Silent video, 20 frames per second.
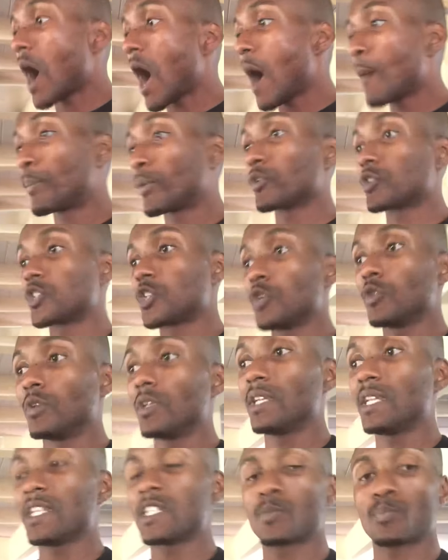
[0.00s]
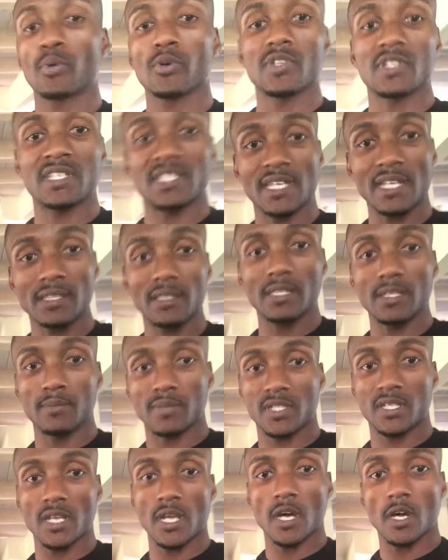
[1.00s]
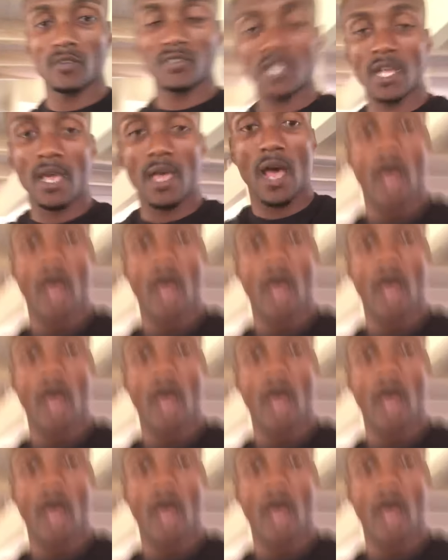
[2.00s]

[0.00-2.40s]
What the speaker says: opportunities present themselves.